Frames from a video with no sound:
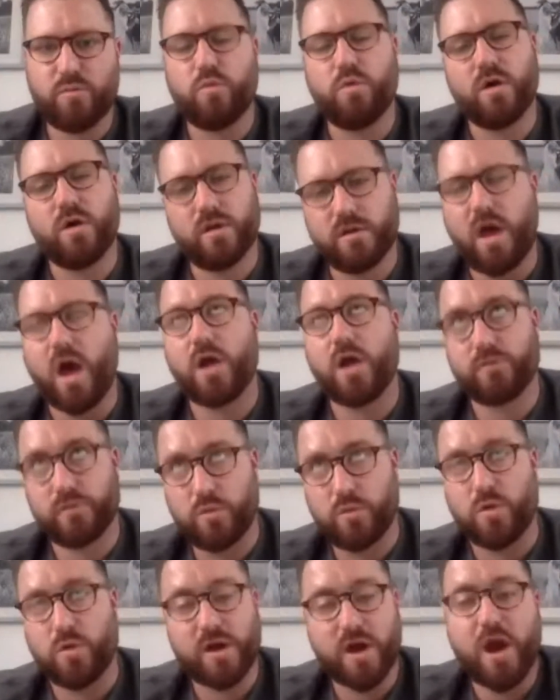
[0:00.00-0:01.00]
one
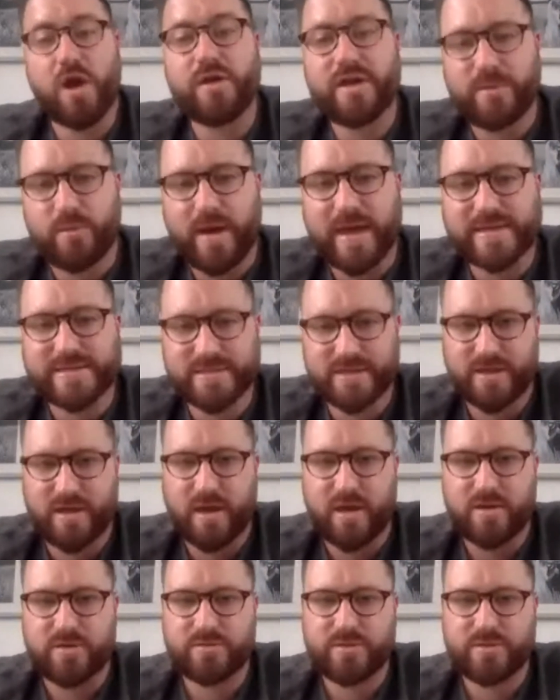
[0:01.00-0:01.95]
and only way to go